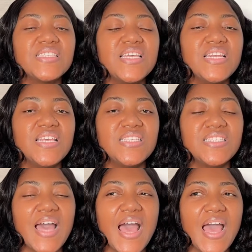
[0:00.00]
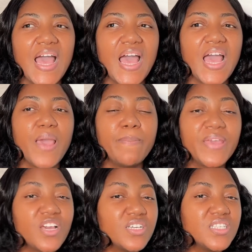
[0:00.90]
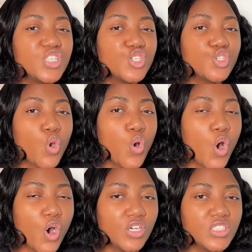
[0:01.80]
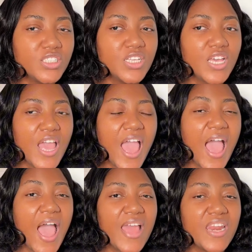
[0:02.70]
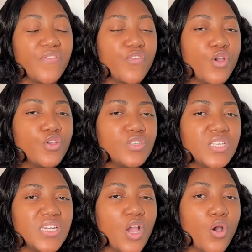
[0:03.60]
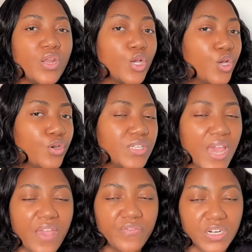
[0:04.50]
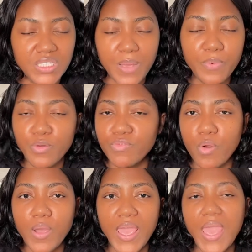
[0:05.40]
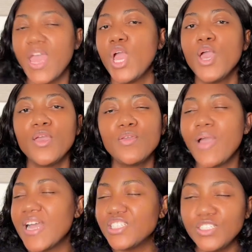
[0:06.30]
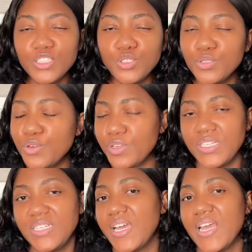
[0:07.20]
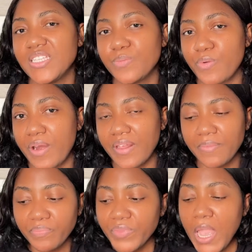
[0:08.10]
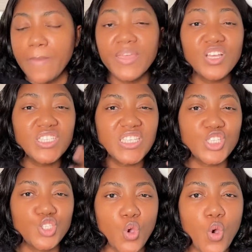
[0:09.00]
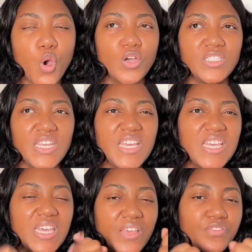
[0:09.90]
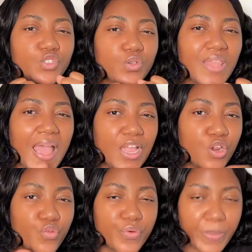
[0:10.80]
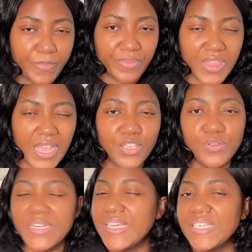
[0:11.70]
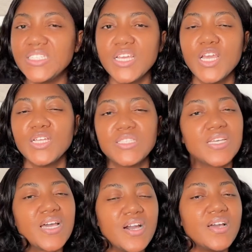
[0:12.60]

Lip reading: thing is that because it's so hot, and if you're using it on a good hair, for example on raw hair, you actually do not need a hairspray. Because it's so hot, it gives you that grip that you need to curl